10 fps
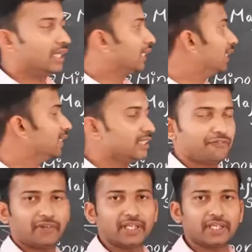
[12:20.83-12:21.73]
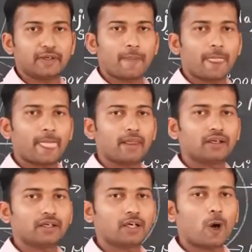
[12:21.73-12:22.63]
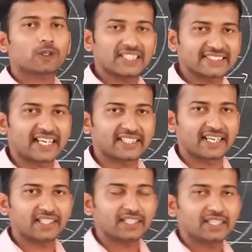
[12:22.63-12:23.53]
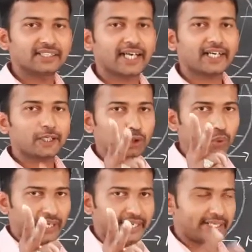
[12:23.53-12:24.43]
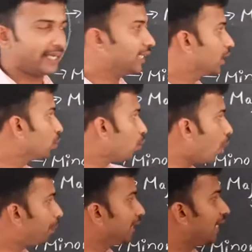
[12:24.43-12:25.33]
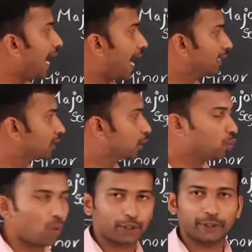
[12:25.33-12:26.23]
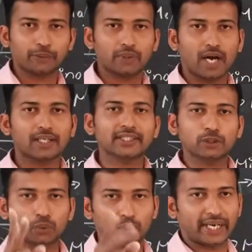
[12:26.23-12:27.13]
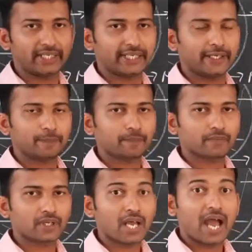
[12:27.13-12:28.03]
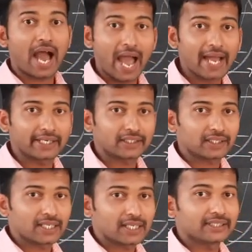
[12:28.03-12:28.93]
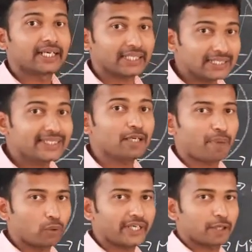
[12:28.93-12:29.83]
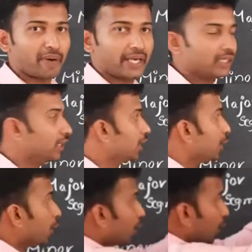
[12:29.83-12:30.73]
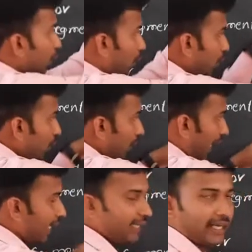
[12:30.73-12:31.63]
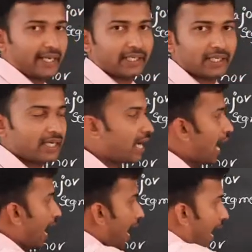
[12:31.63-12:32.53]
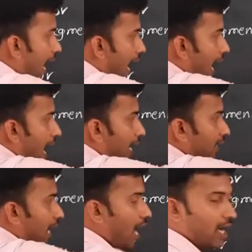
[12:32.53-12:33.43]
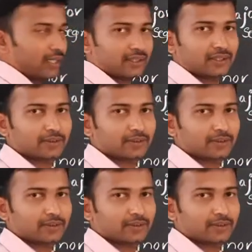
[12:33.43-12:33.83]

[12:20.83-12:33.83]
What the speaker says: In this figure or the circle, there are two radii, OP and OQ are the two radii, and the region bounded by two radii and arc.